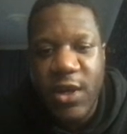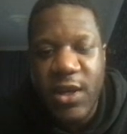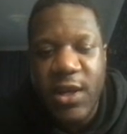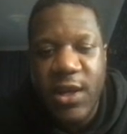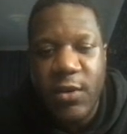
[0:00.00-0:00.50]

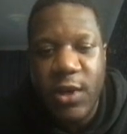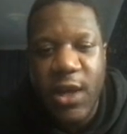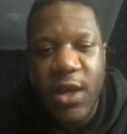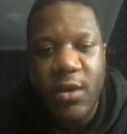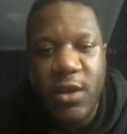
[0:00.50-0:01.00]
here.
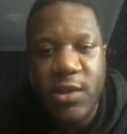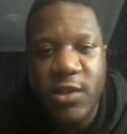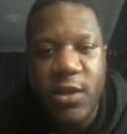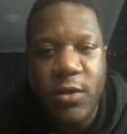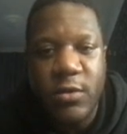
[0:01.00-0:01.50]
Okay, guys.
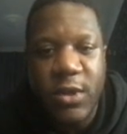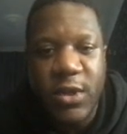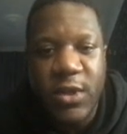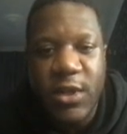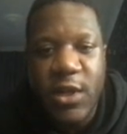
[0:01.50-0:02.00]
So,
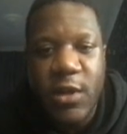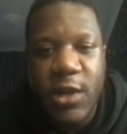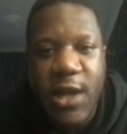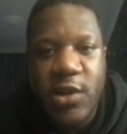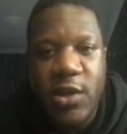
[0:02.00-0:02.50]
you know, glad that